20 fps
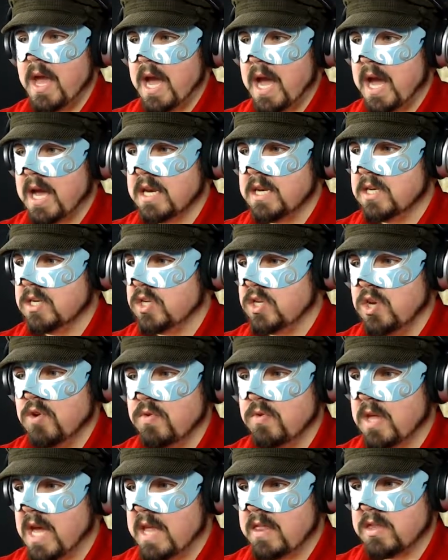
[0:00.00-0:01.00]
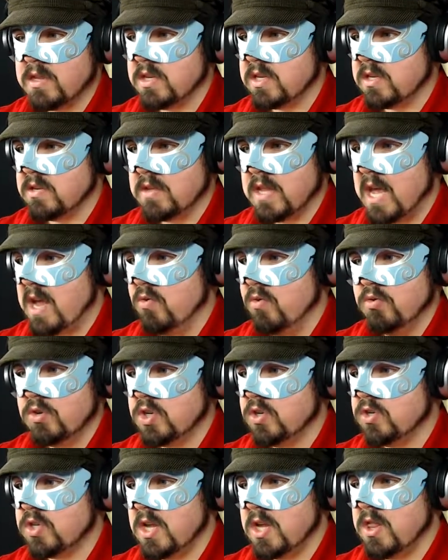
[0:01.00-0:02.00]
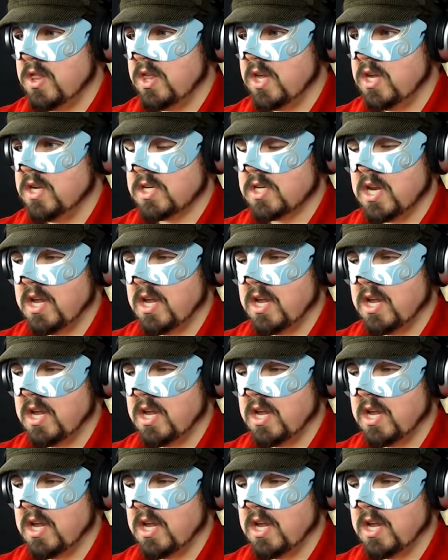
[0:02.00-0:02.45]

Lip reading: and they all do certain things.